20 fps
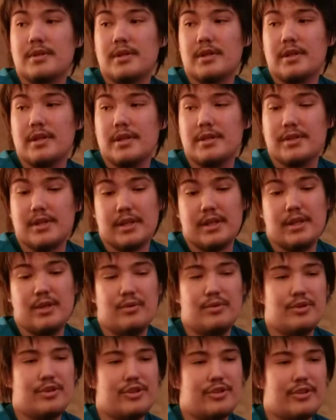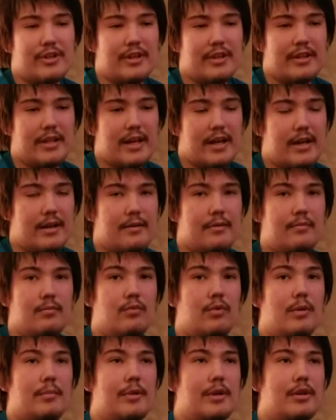is a huge thing that
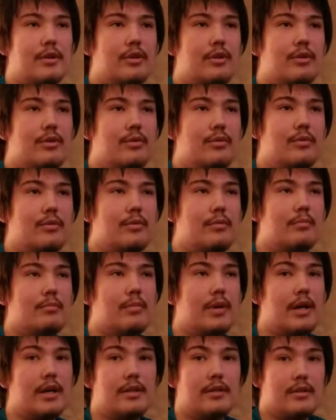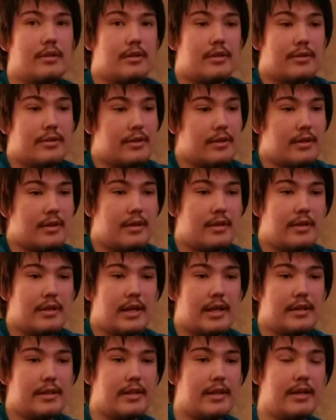women do, but the thing
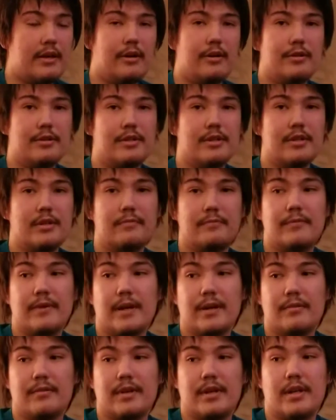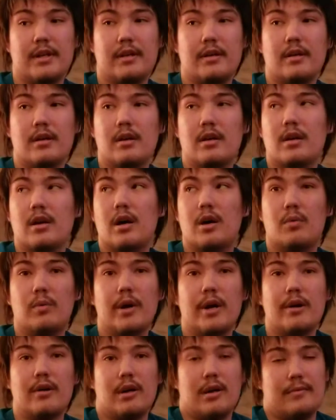that they aren't very
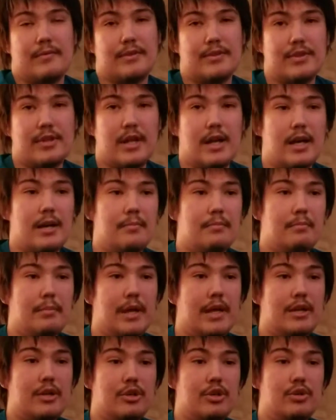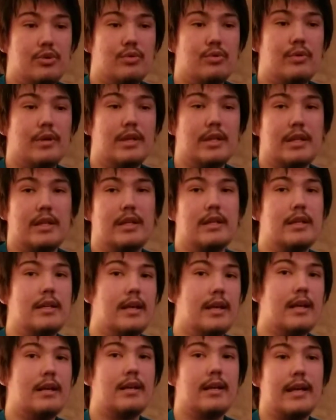aware of is that men do indeed
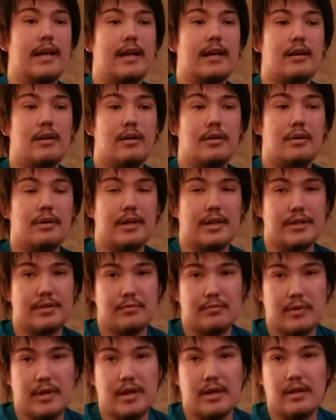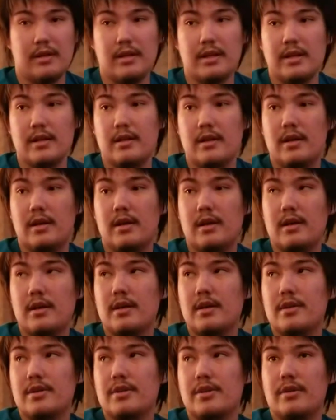get catcalled as well.
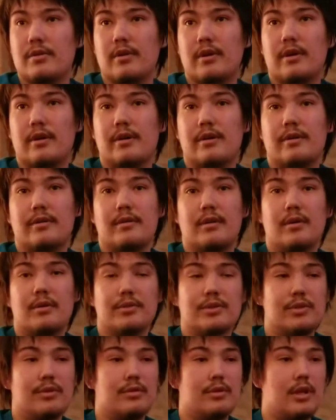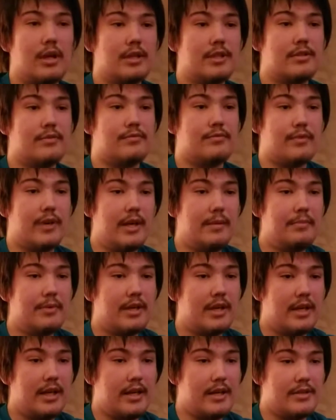There are also lots of rape
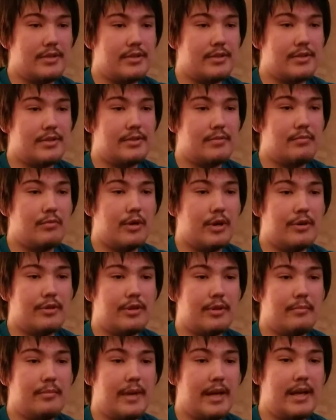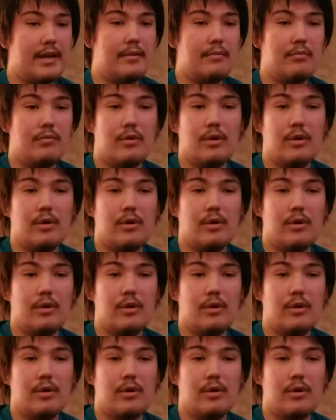cases where the man